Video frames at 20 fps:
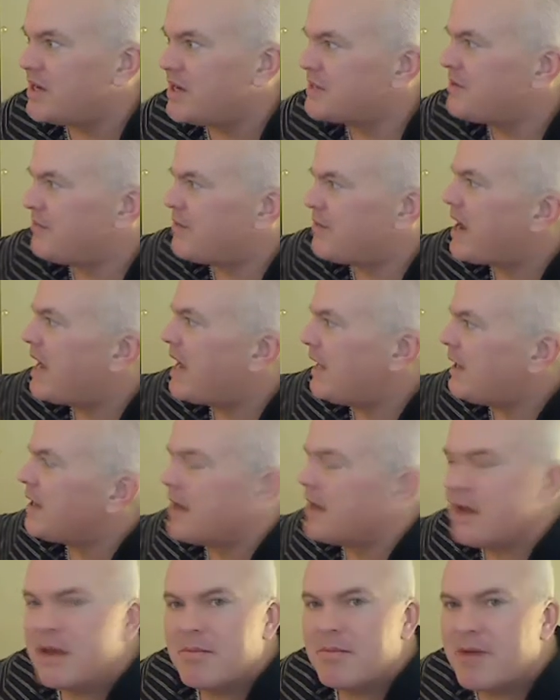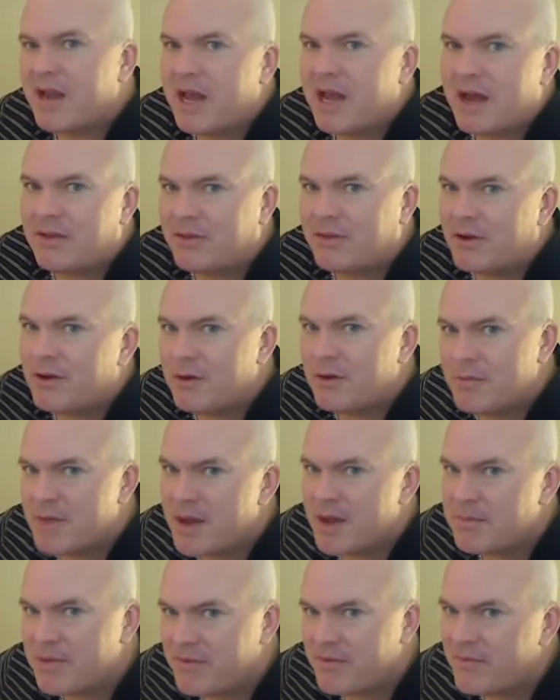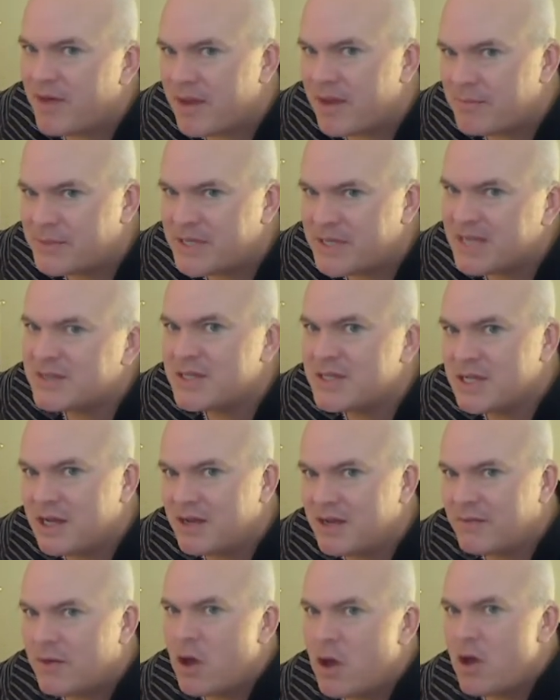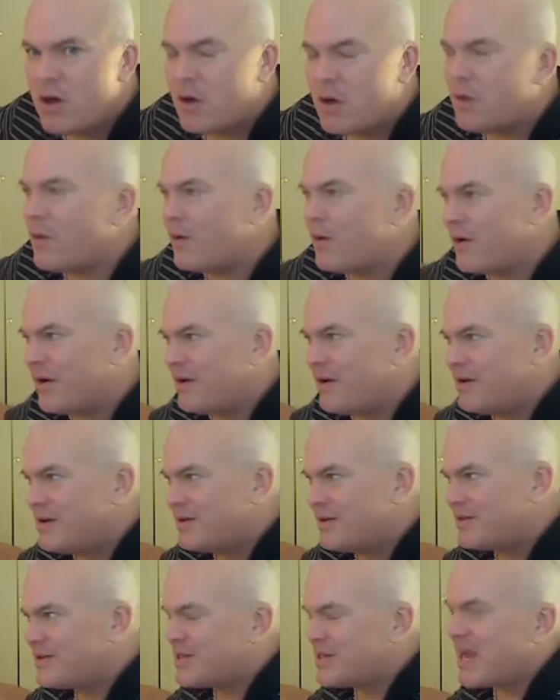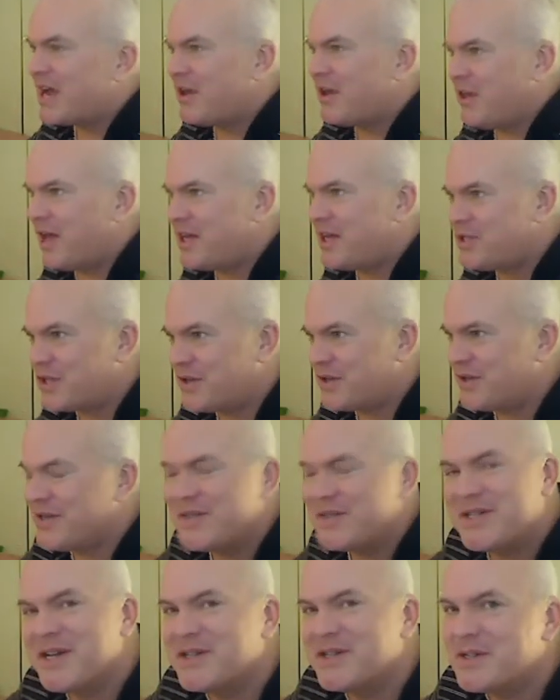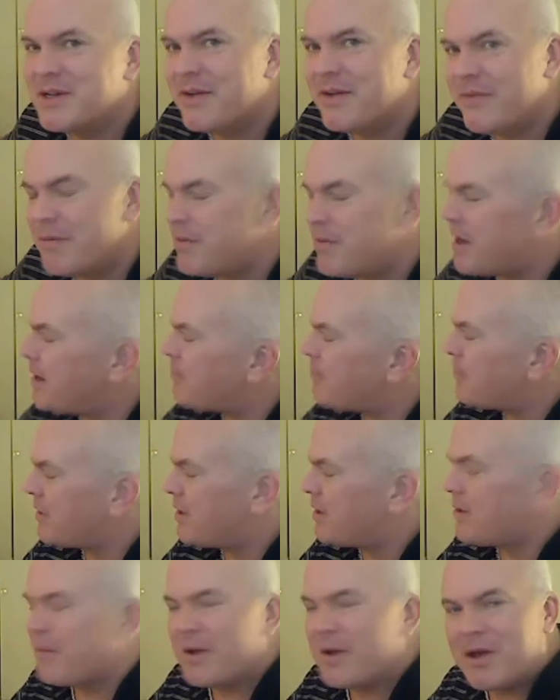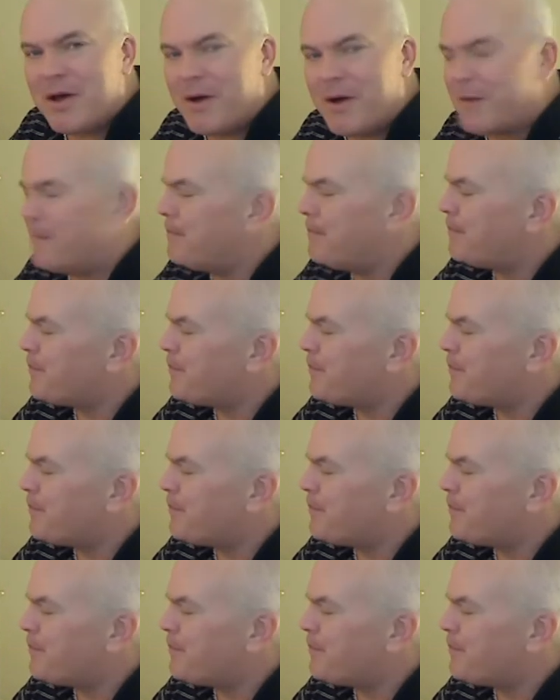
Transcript: doesn't violate anybody out there who might be vape sensitive or psychologically sensitive about it. But here we go.